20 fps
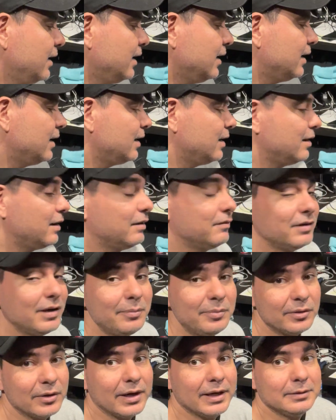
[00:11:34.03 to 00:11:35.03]
Uh, of
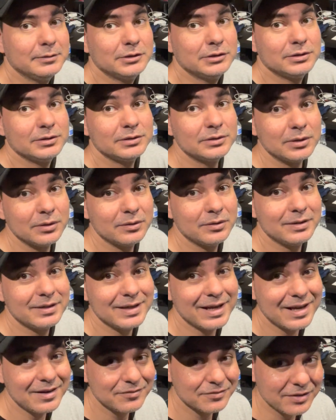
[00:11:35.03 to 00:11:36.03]
upgrades. So
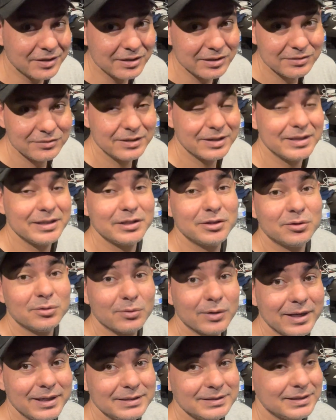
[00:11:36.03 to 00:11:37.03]
not very, very
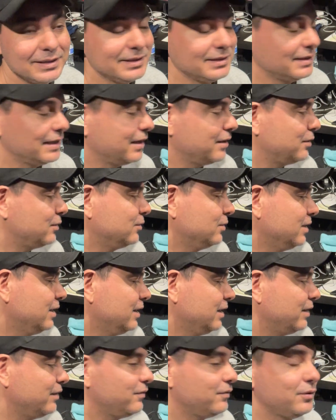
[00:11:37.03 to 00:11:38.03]
crazy. Now,
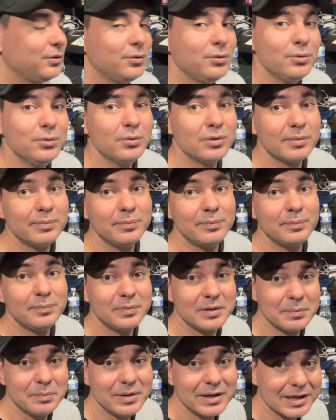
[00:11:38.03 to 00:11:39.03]
if you were
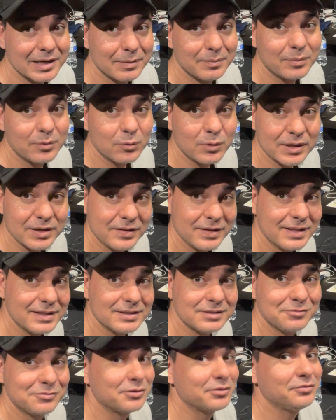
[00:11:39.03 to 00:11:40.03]
to pick up one of
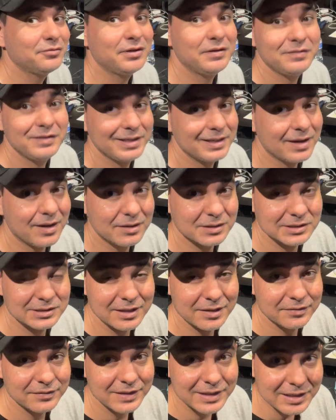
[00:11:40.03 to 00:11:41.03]
these for $50
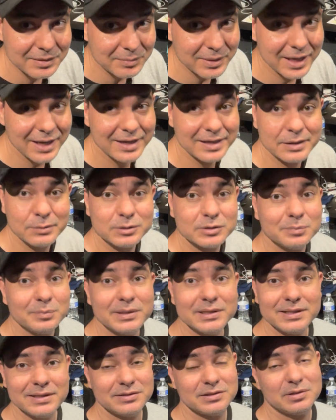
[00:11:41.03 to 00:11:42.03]
off eBay and it was
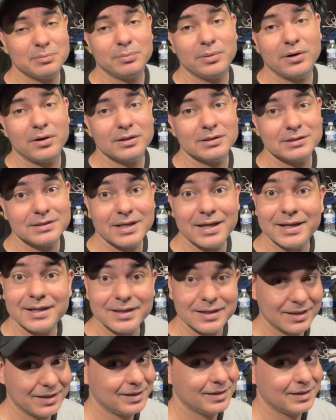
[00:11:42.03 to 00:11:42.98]
missing some parts like